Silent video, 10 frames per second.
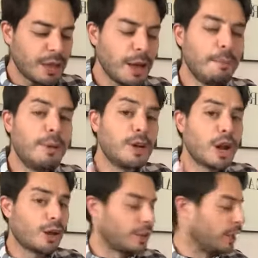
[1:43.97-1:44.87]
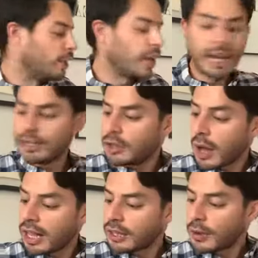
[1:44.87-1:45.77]
but not only. Okay,
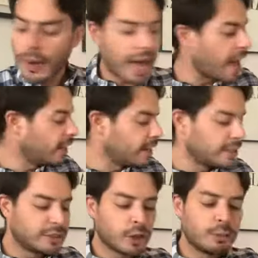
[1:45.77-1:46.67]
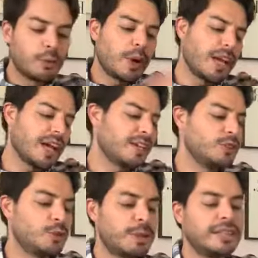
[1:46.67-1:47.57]
so I'll go ahead and start brewing.
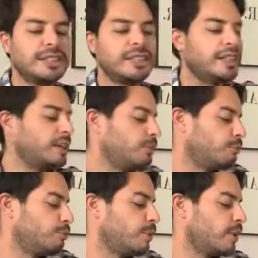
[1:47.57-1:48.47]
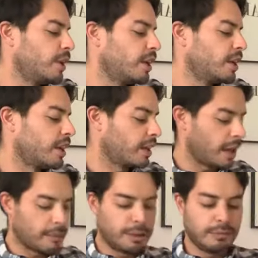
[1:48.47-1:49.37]
As you may see, very
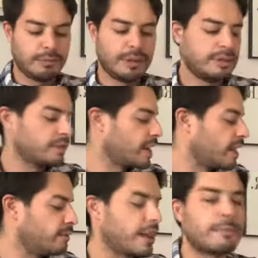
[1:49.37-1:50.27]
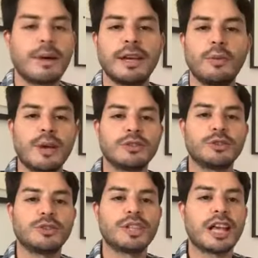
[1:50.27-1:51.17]
like, this is kind of like my
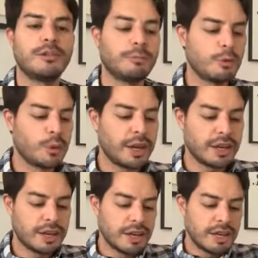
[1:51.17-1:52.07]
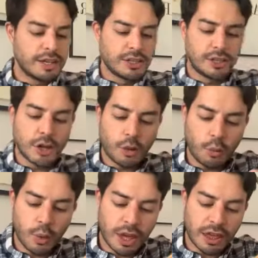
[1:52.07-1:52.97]
Western style of brewing. So
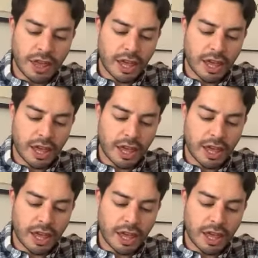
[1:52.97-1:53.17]
with